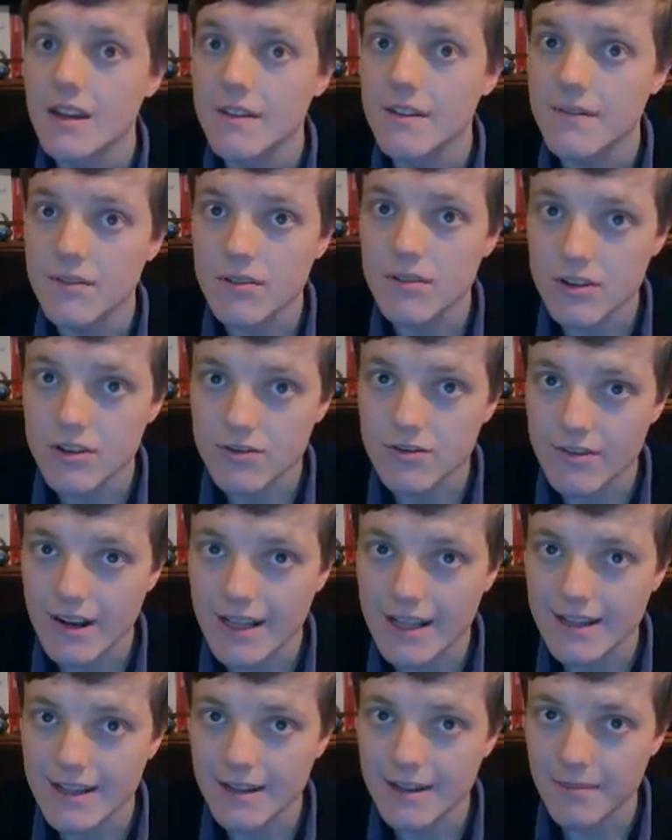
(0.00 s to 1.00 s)
For
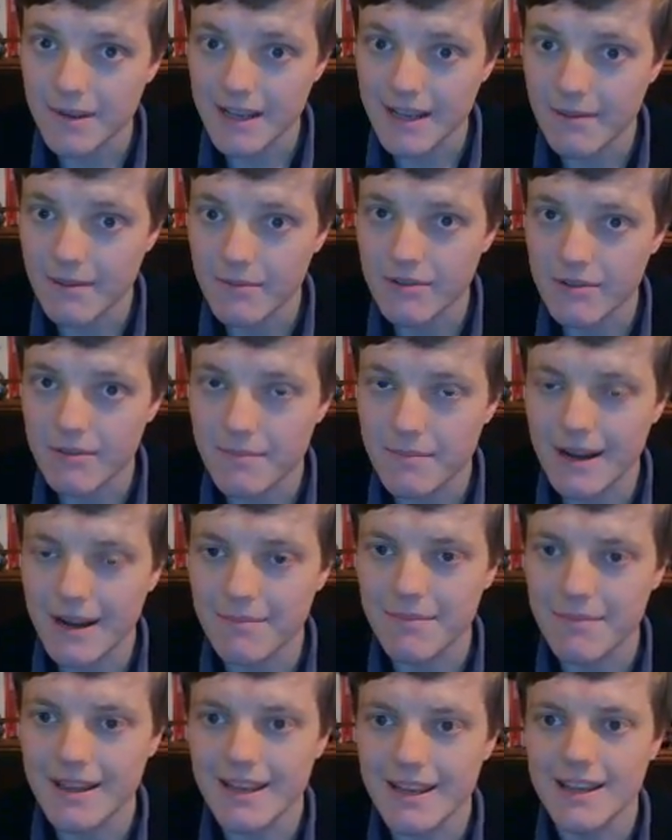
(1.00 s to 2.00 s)
Australia to become a
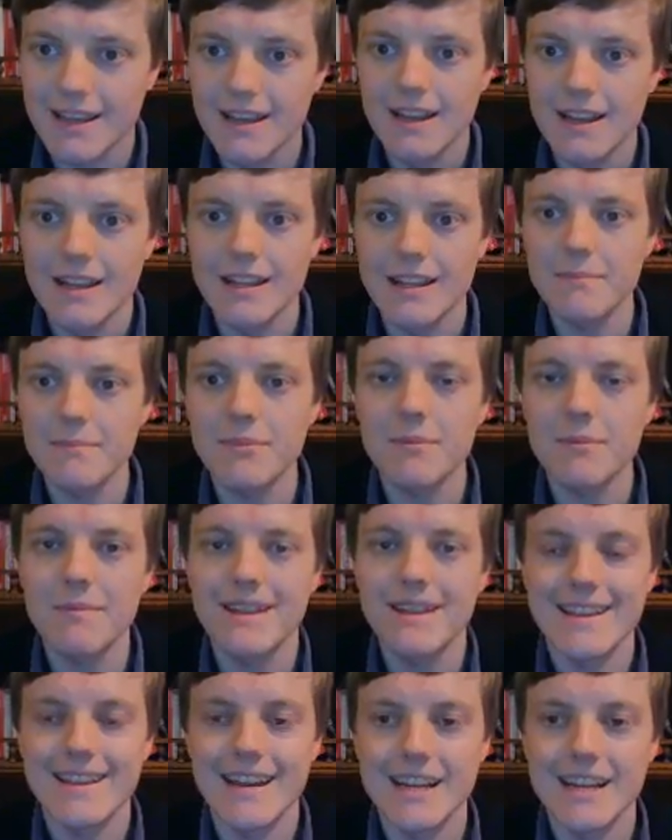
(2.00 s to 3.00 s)
republic, the
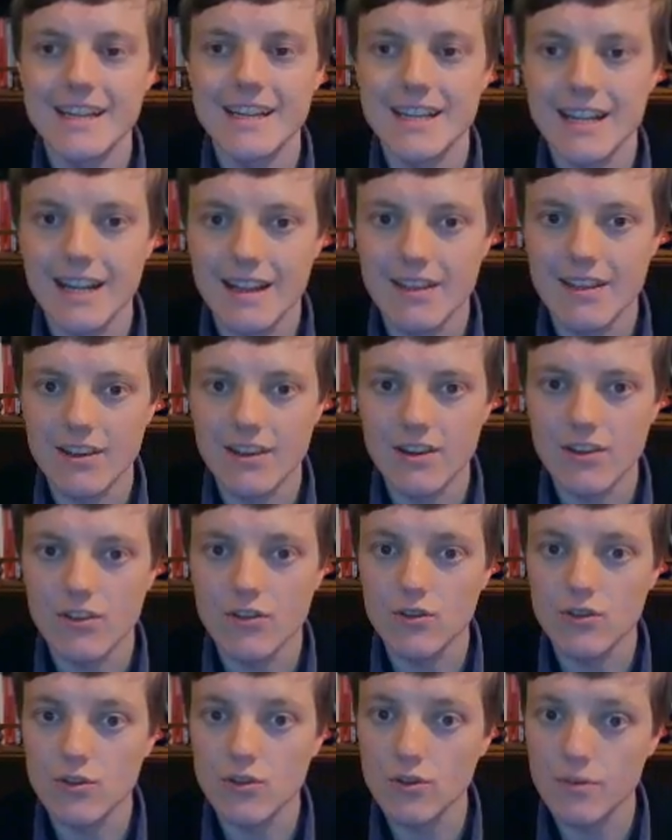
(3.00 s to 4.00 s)
implementation needs to use
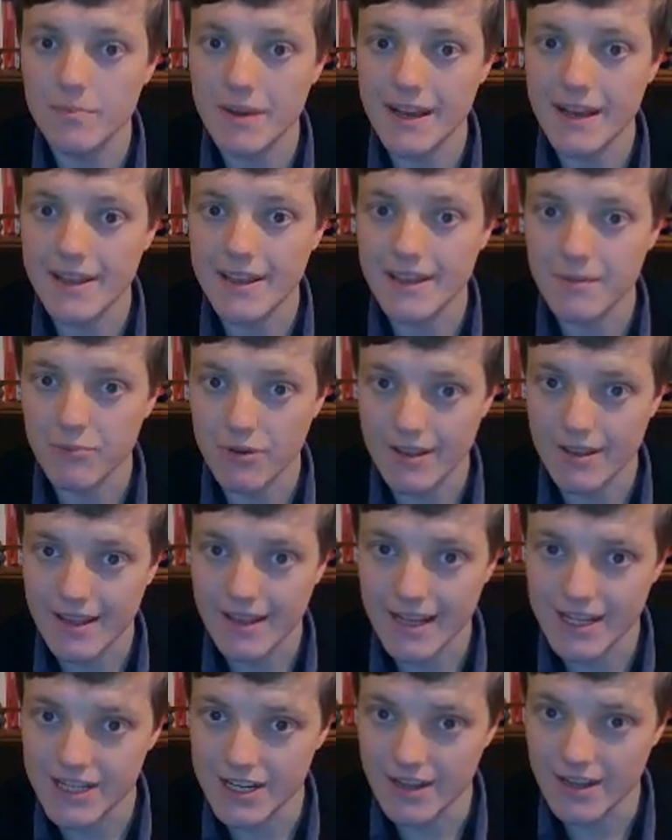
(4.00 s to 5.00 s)
two basic
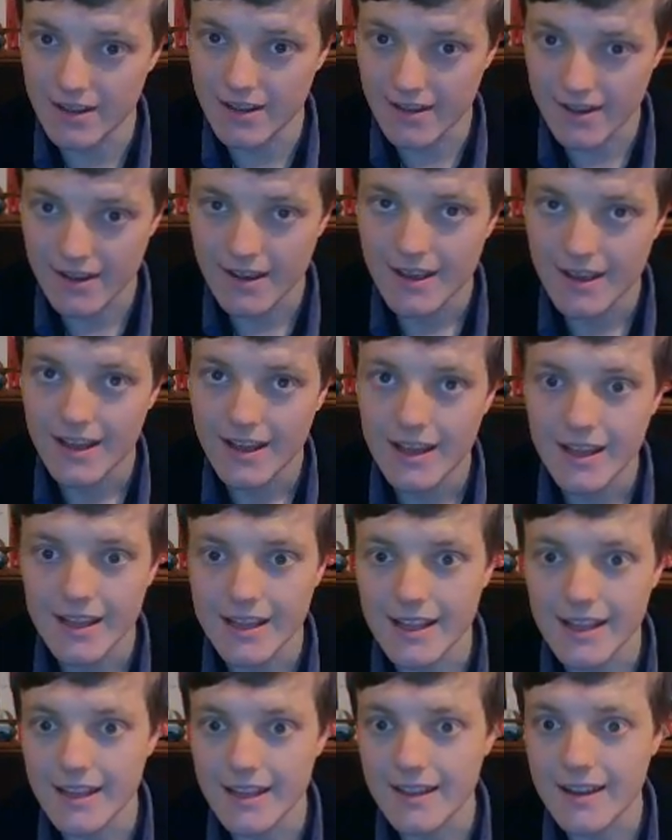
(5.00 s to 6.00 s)
procedures.
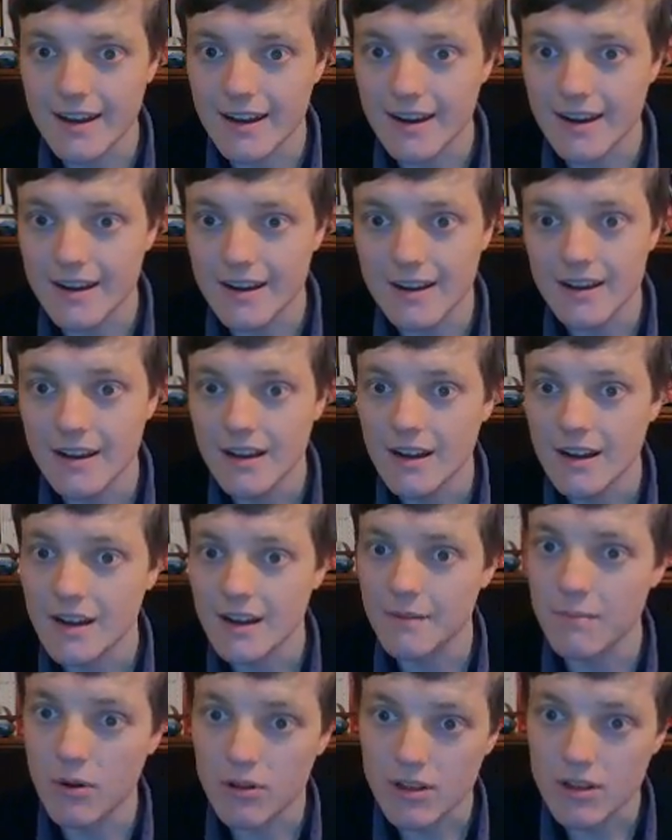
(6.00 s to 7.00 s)
These are
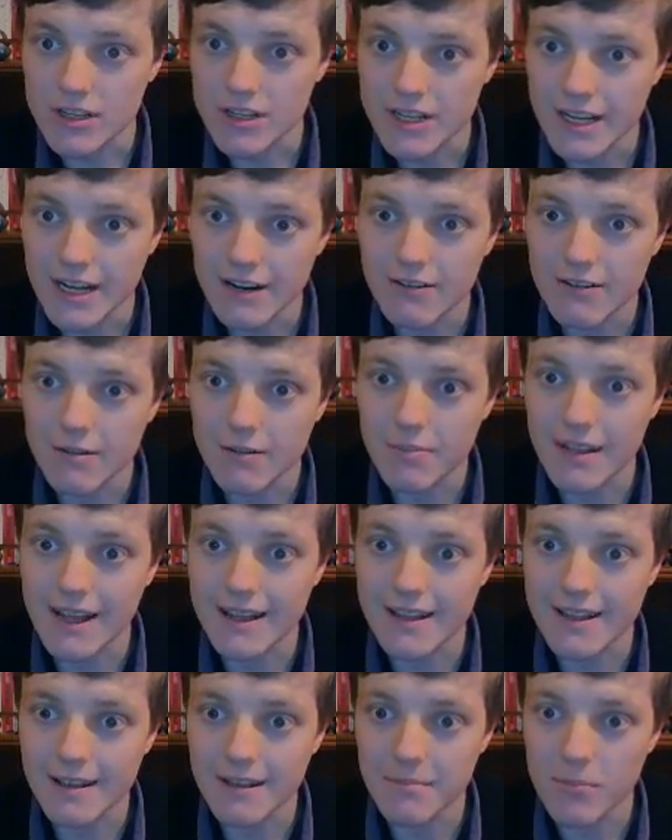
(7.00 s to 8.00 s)
abolishing and
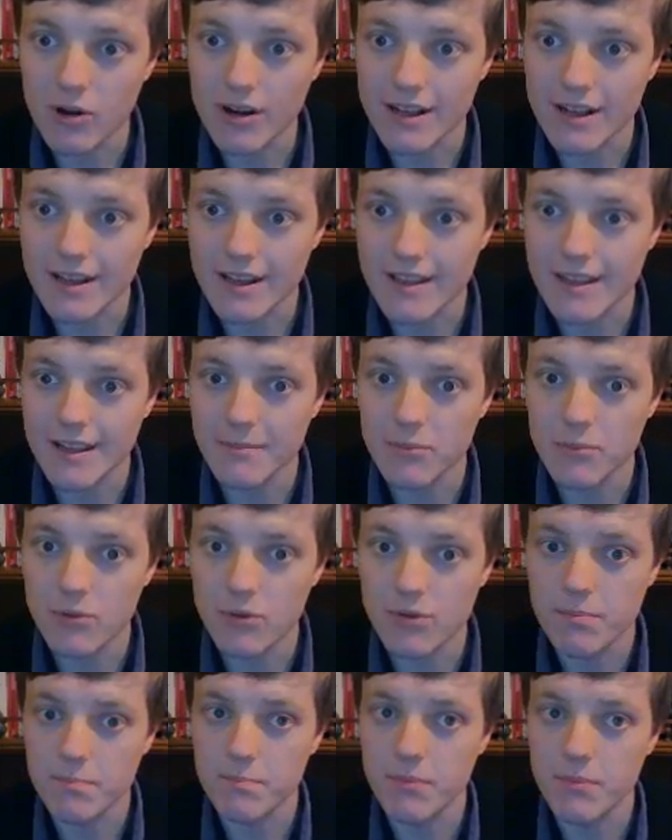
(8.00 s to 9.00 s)
replacing monarchist
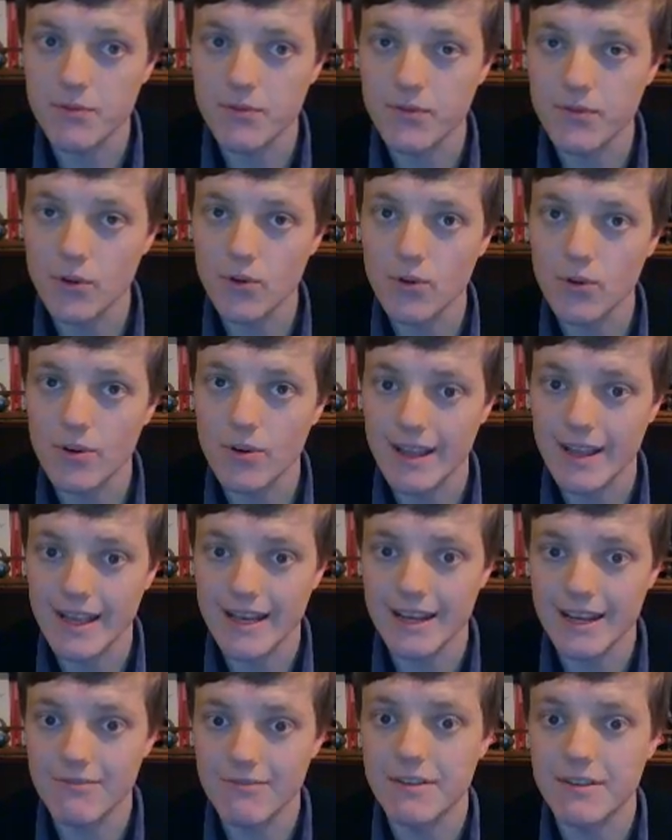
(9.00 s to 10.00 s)
symbols before
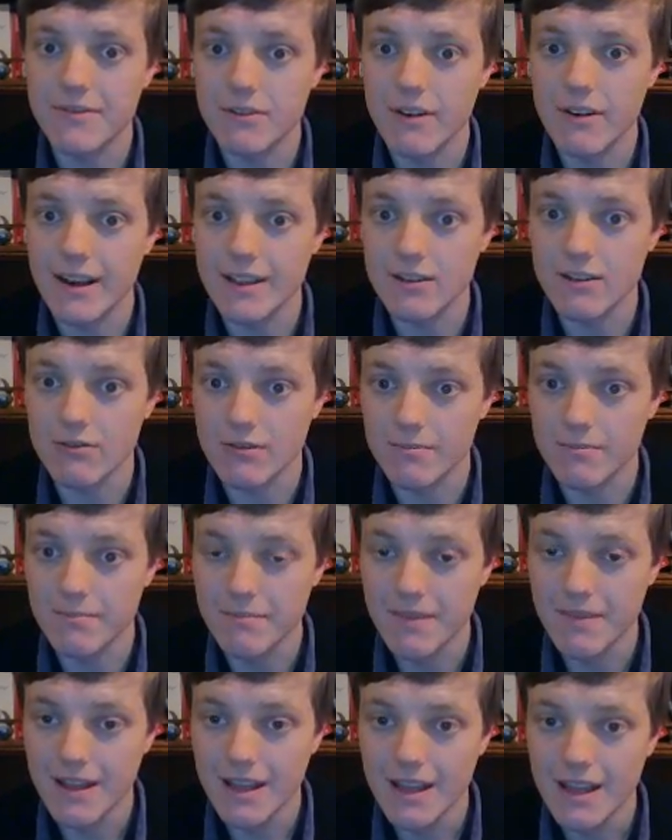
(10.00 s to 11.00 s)
any referendum,
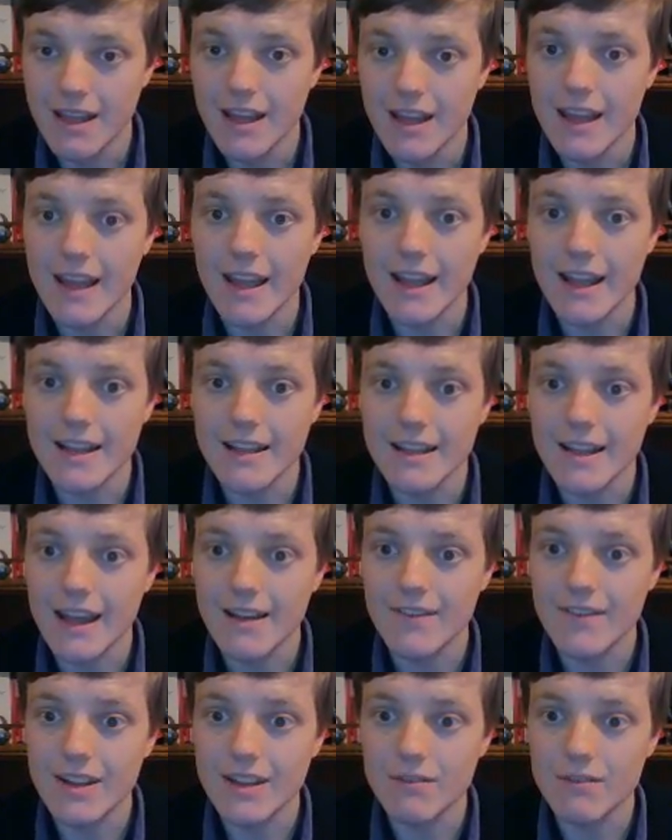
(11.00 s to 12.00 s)
and
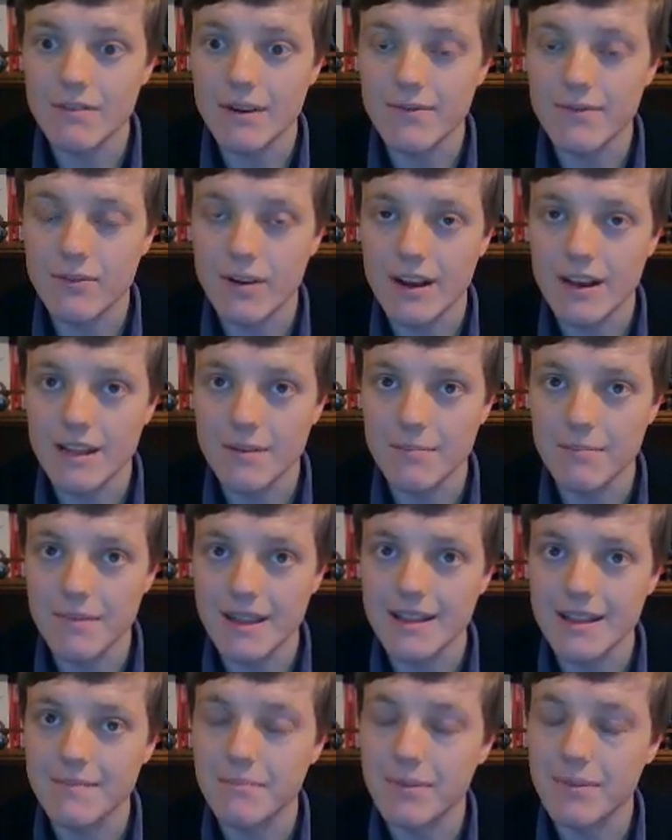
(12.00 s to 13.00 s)
having the referendum
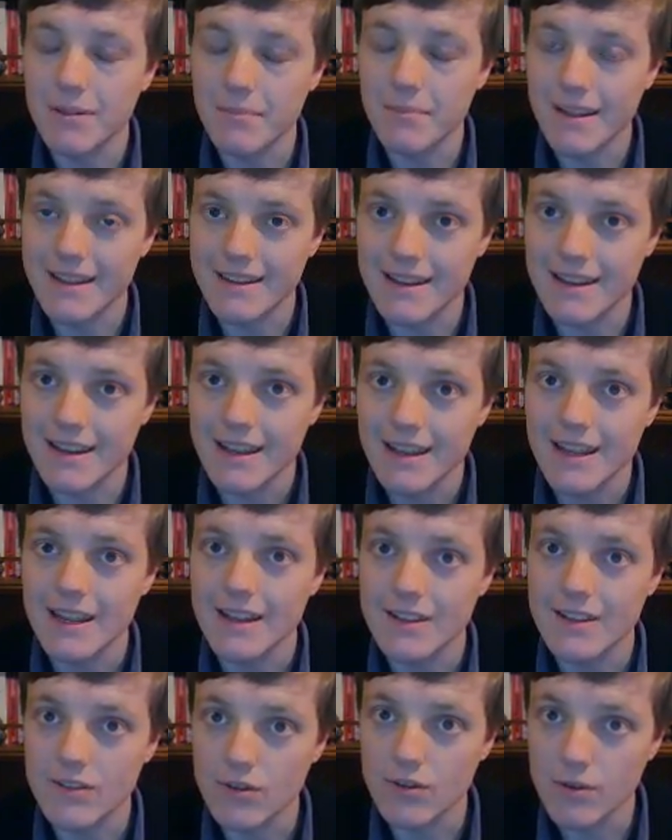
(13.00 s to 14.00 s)
implemented
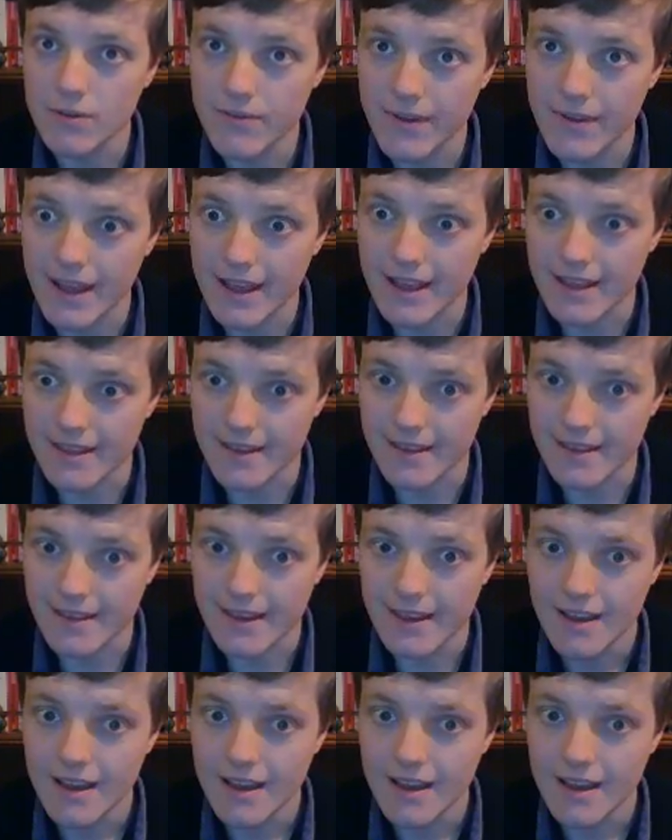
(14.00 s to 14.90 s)
in two phases,